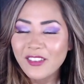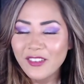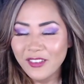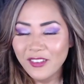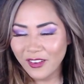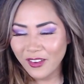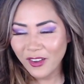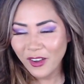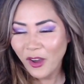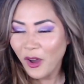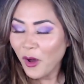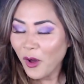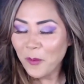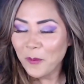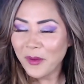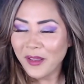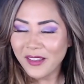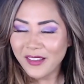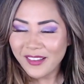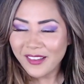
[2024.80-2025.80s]
Oh
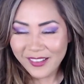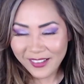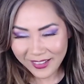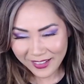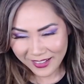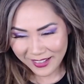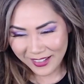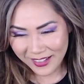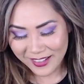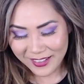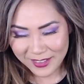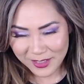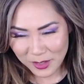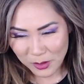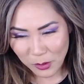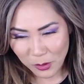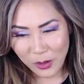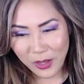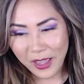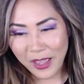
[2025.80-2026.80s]
my goodness,
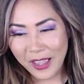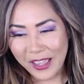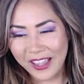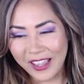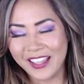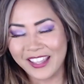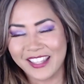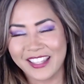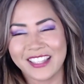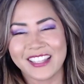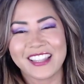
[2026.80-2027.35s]
okay. Yeah.